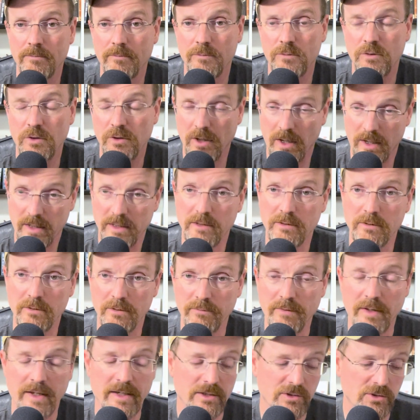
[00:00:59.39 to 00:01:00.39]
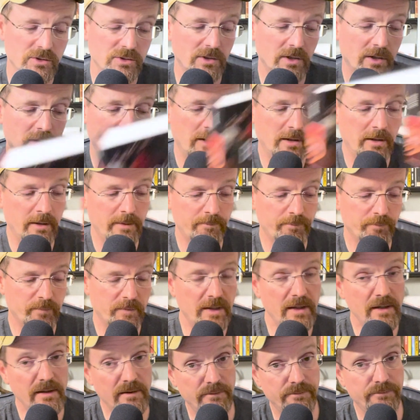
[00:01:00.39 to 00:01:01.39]
to not hear of Hank Shaw
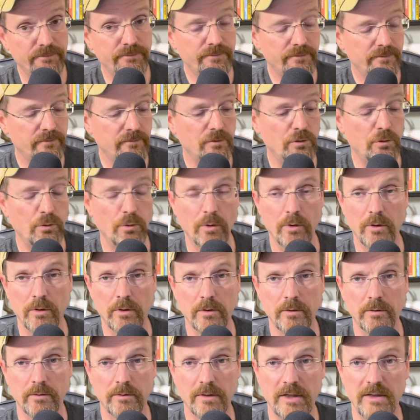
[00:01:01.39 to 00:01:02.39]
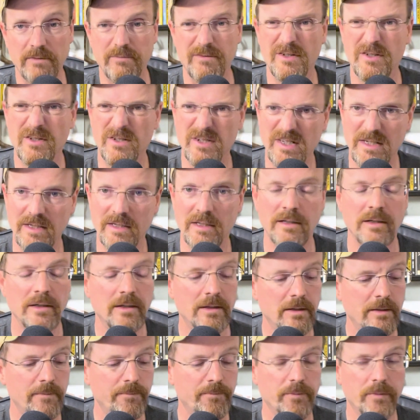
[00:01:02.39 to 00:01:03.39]
if you are kind of in the
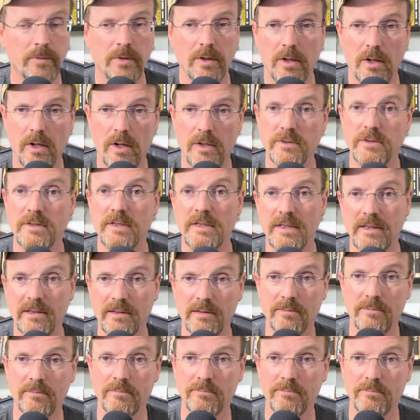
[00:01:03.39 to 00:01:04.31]
hunting